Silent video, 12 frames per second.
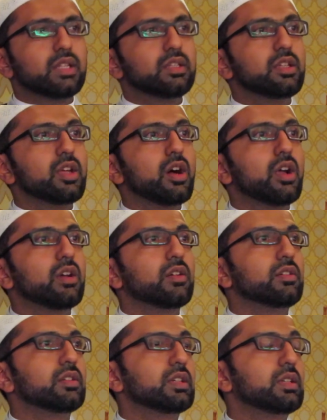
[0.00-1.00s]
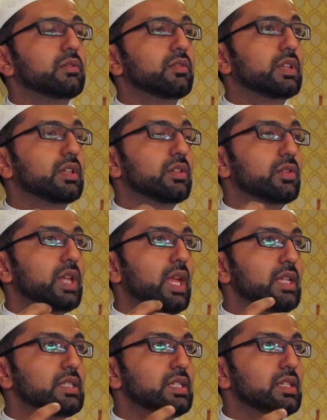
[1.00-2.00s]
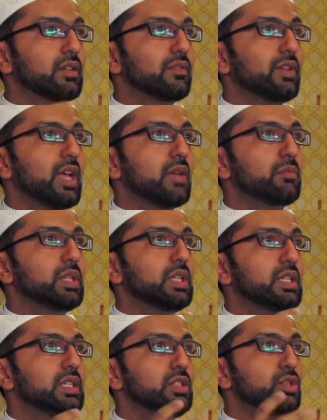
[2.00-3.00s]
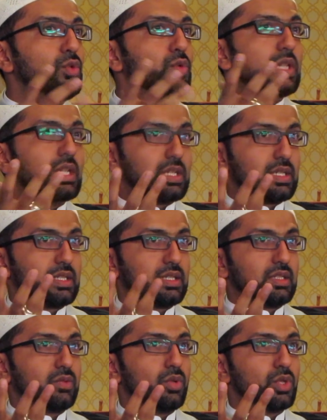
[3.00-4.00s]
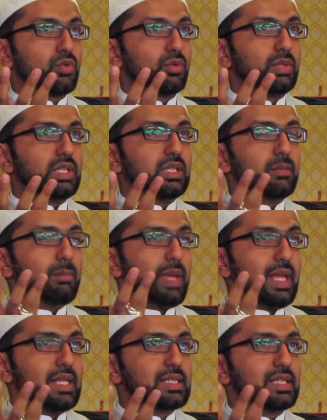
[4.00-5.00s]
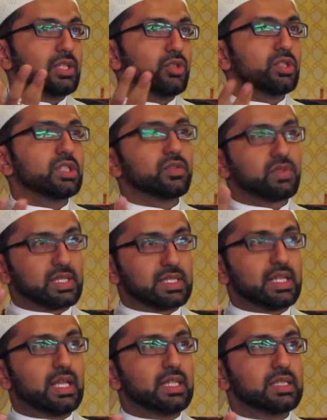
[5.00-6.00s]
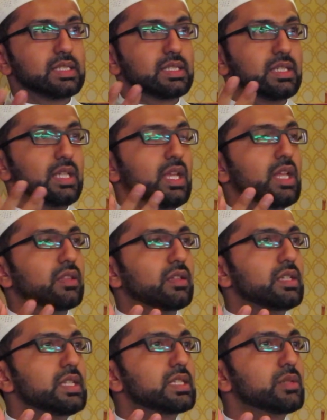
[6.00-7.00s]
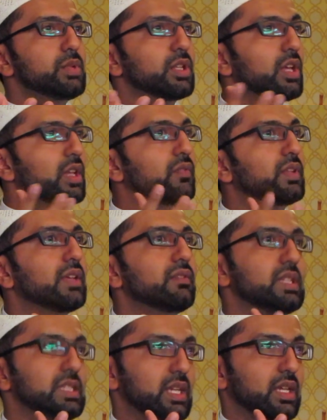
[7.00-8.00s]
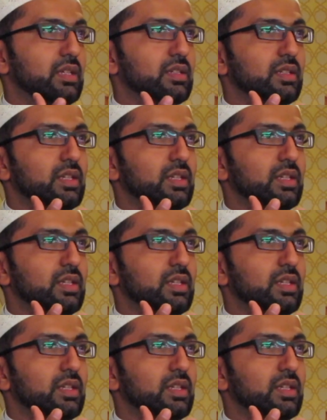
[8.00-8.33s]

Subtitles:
they are creating a family unit, which will be the basic unit of society. There needs to be a lot of give and take.